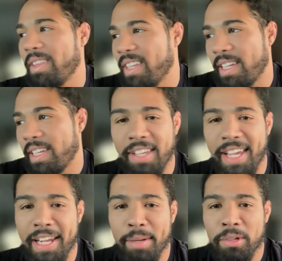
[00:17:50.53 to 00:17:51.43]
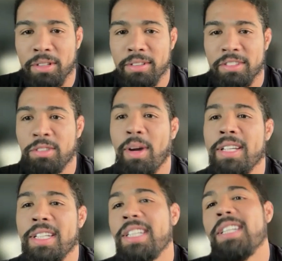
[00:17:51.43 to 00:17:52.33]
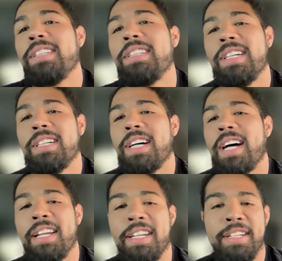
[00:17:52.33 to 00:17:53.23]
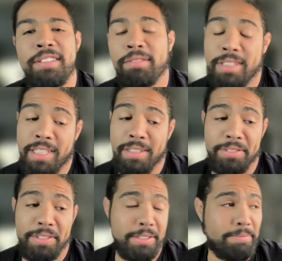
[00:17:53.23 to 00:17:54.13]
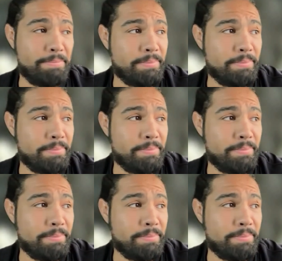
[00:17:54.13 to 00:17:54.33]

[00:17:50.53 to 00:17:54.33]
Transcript: gets hammered. So I need the I need relief, dude.